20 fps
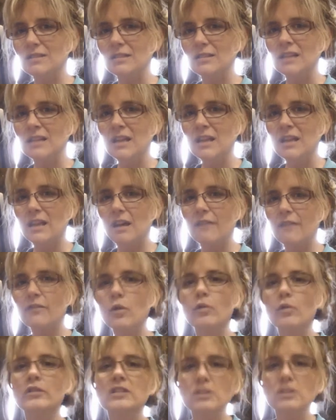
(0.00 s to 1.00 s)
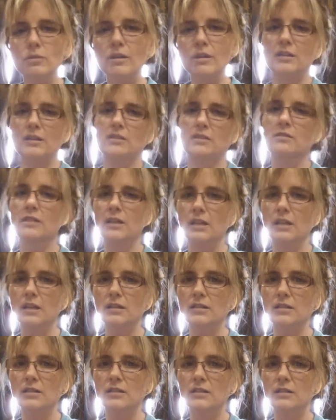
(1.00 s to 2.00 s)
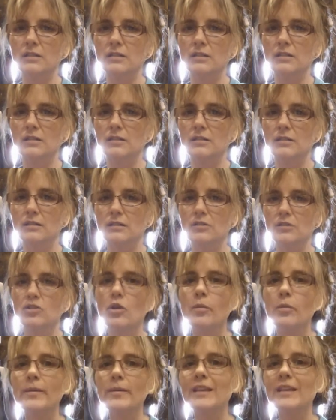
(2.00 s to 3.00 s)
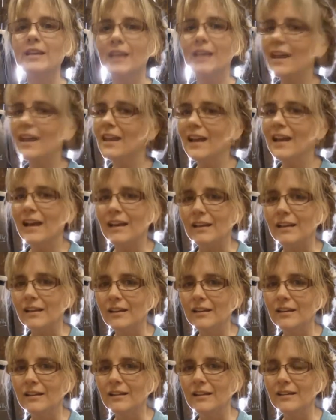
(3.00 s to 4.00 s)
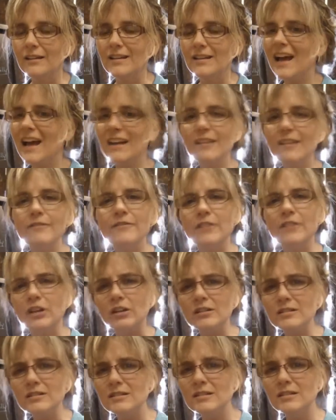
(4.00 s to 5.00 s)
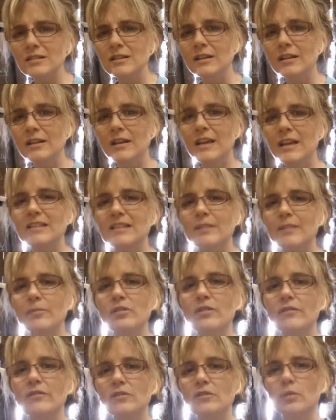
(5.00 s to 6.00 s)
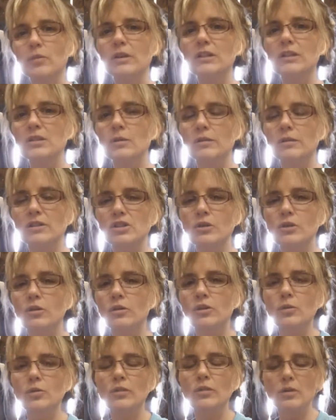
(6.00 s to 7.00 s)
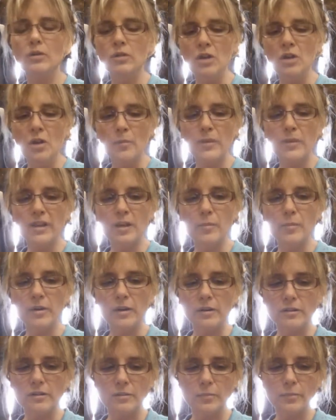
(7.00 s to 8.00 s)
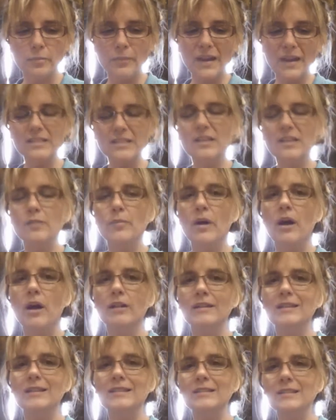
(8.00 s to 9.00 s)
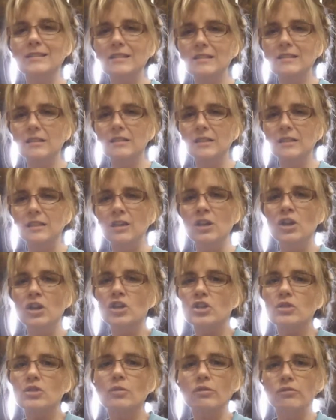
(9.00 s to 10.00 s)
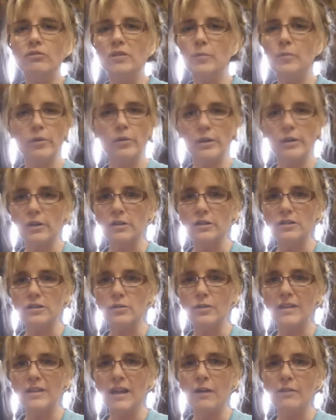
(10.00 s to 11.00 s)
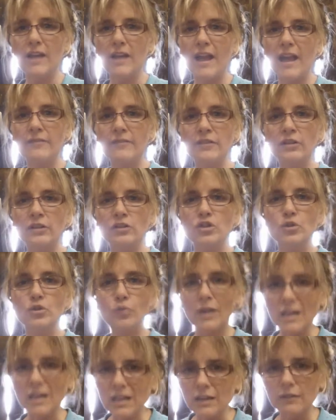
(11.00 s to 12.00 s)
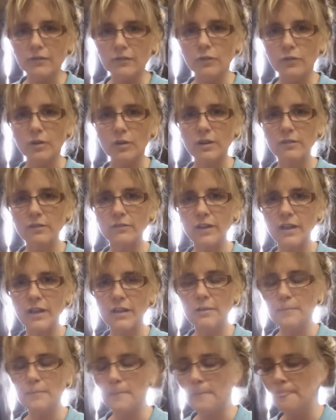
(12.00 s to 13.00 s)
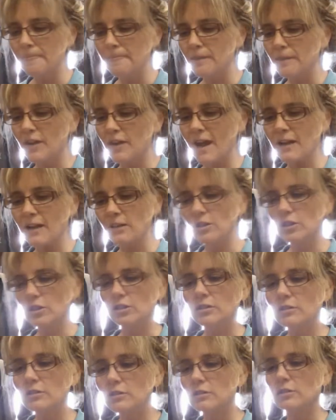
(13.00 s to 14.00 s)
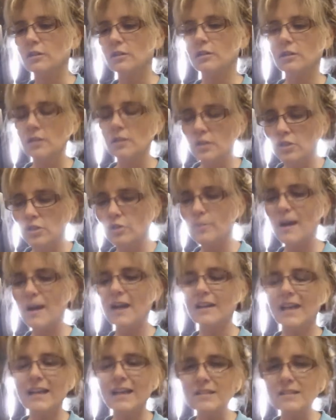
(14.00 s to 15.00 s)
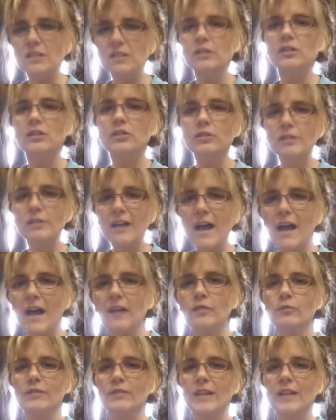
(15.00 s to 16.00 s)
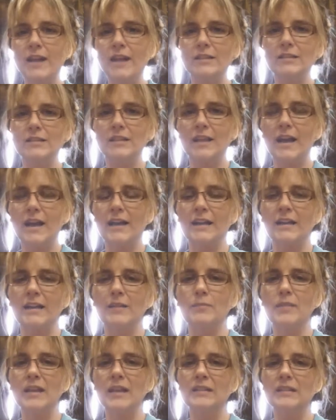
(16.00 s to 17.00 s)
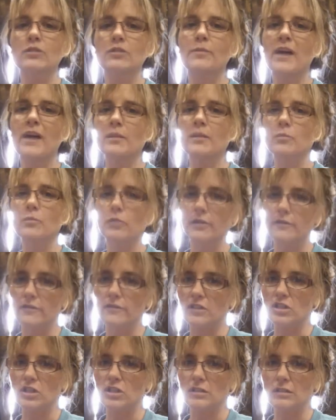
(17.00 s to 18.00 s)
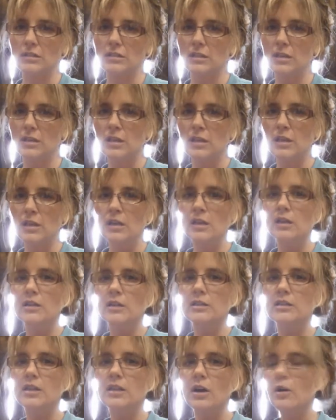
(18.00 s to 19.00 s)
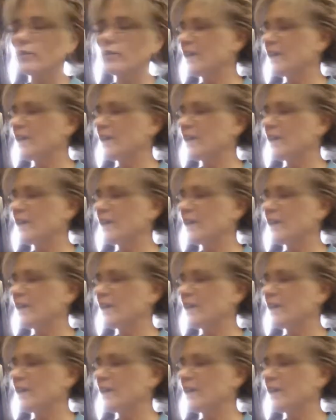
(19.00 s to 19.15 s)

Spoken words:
It's, of course you can't do the heat. Nobody can. Not at first. It's something you have to work towards. You wouldn't pick up a basketball and consistently shoot three-pointers without ever training for it, right? You got to learn. Your body has to learn how to react to that, and it makes your body more efficient. So